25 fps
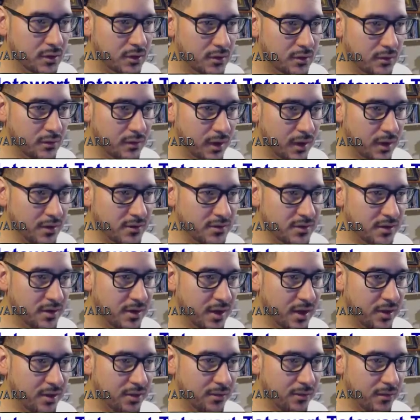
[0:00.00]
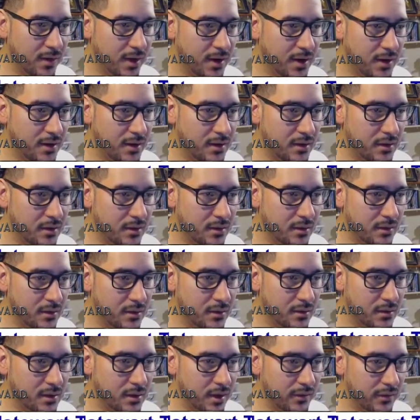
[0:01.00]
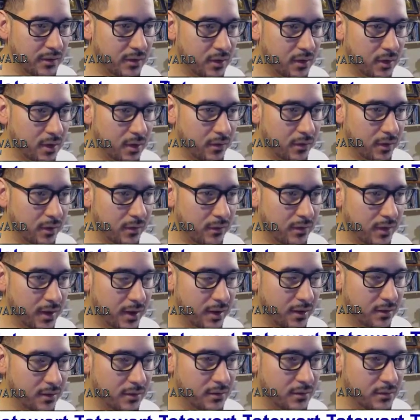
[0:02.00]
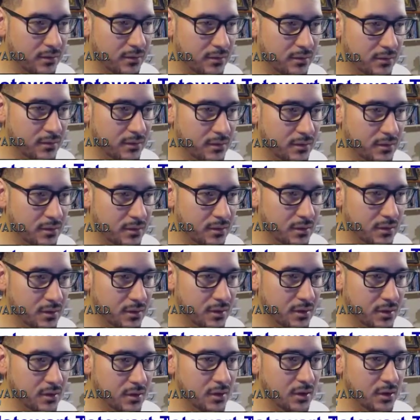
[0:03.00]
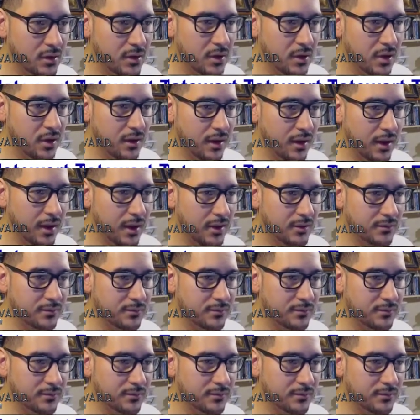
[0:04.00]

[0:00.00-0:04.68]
Wow, is there an Etherite? I have to go all the way over there? Okay.